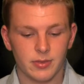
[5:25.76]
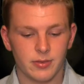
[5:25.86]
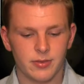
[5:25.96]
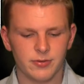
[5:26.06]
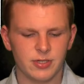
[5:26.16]

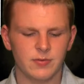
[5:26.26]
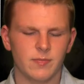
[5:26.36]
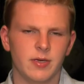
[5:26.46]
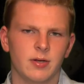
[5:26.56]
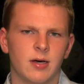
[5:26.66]
There seems to
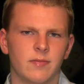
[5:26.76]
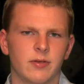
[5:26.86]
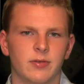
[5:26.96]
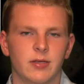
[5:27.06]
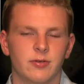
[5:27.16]
be an
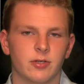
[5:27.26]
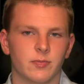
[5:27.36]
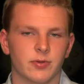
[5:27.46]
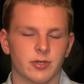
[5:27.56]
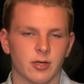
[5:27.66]
obvious answer to this
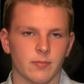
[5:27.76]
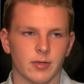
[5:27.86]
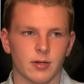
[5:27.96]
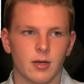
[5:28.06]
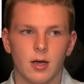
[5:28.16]

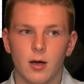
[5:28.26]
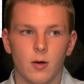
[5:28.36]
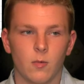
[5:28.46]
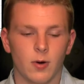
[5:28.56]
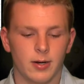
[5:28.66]
predicament.
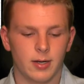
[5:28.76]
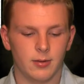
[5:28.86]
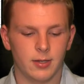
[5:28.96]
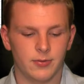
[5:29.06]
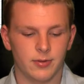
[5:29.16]
Why not
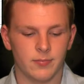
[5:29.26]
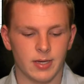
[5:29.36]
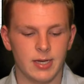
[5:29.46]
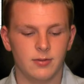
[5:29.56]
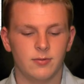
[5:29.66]
let them
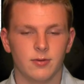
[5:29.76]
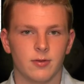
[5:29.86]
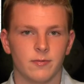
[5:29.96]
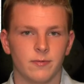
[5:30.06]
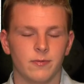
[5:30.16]
eat
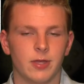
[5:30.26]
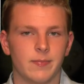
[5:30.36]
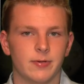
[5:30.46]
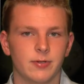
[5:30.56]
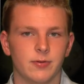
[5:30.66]
the food they
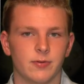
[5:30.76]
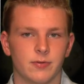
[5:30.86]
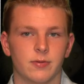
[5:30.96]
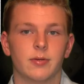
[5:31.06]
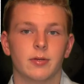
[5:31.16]

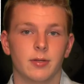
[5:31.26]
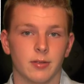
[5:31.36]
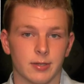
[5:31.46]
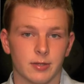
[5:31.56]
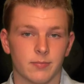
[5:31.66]
produce?
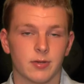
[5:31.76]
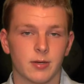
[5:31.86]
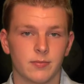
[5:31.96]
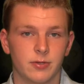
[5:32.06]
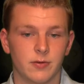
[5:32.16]
Let them
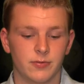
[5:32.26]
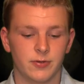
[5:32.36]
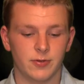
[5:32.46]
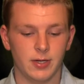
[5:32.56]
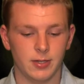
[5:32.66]
become
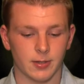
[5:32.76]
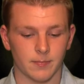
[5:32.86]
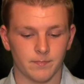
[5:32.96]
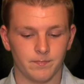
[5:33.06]
self-sustaining.